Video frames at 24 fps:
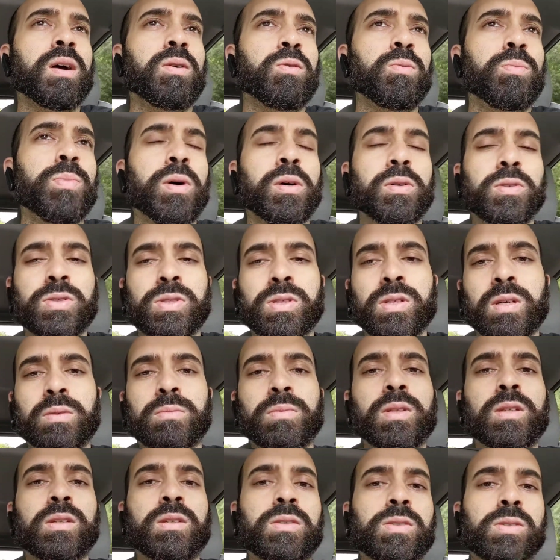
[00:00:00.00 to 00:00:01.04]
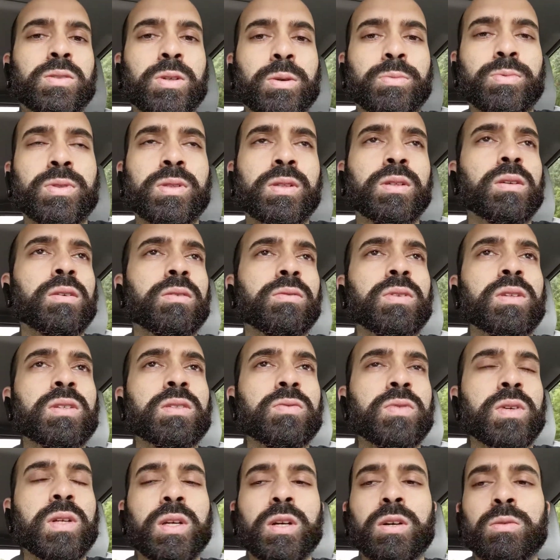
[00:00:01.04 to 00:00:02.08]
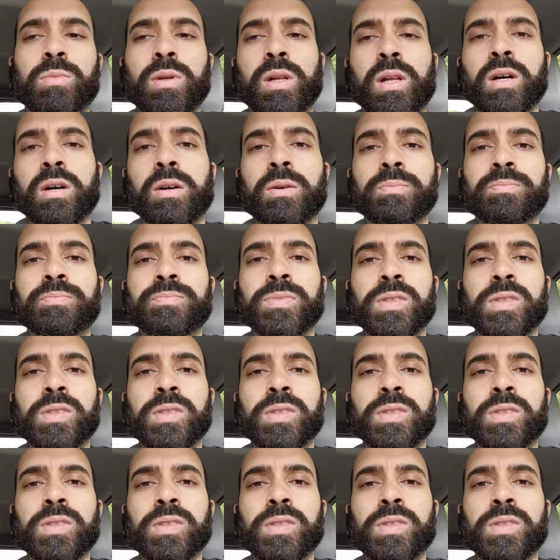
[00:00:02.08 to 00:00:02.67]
will post some in the description of this video below.